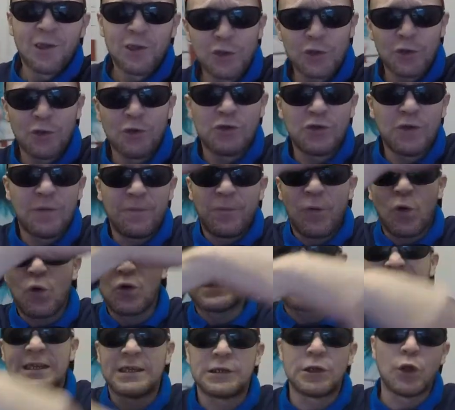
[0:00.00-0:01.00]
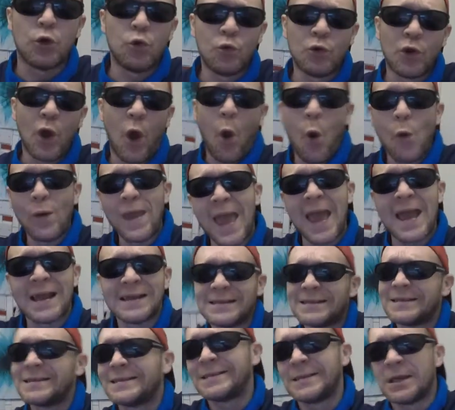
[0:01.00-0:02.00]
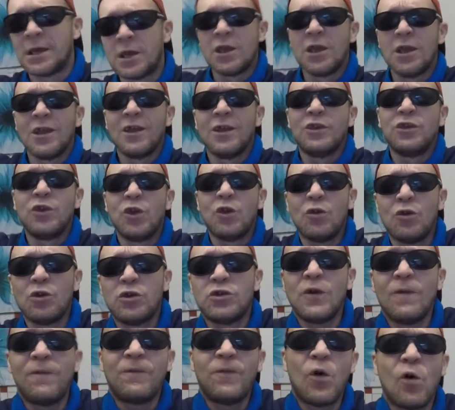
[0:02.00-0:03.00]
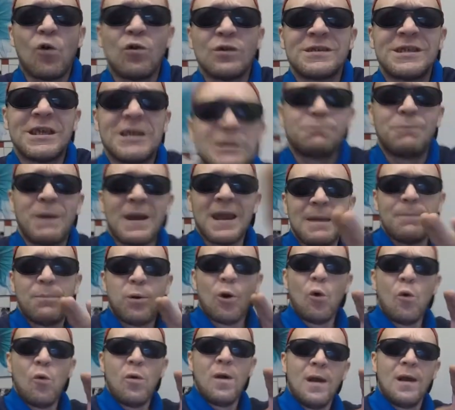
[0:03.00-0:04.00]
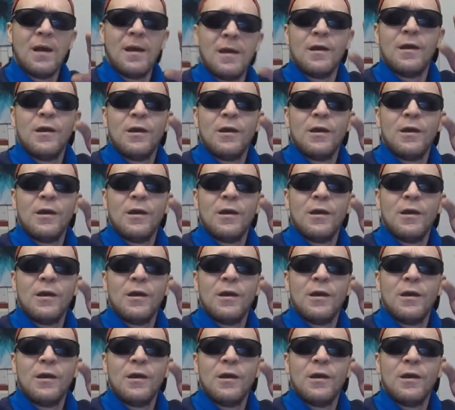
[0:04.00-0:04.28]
Use your forces, Luke. Oh yes! Use your forces, people.